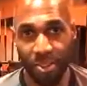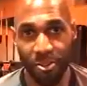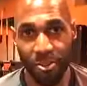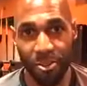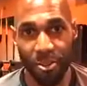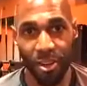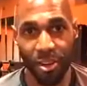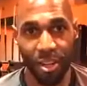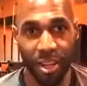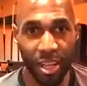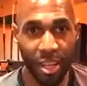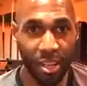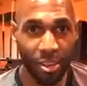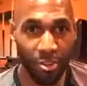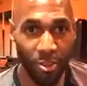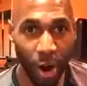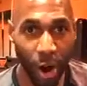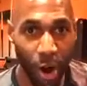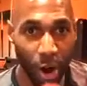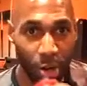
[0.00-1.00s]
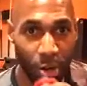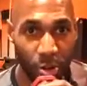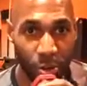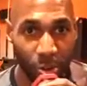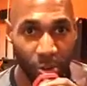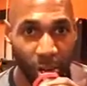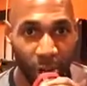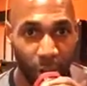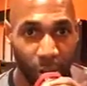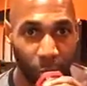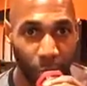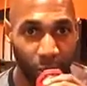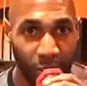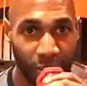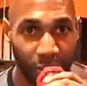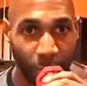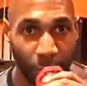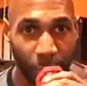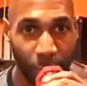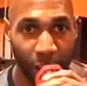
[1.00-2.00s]
I think you
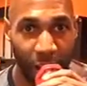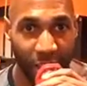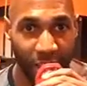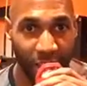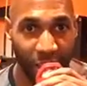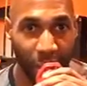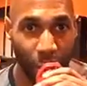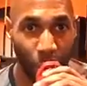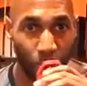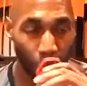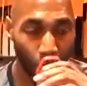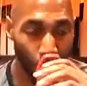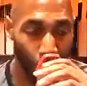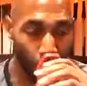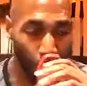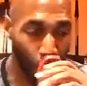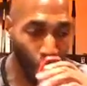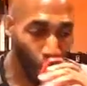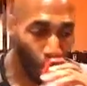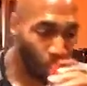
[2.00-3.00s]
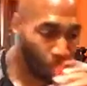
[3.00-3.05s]
three are the ones that are watching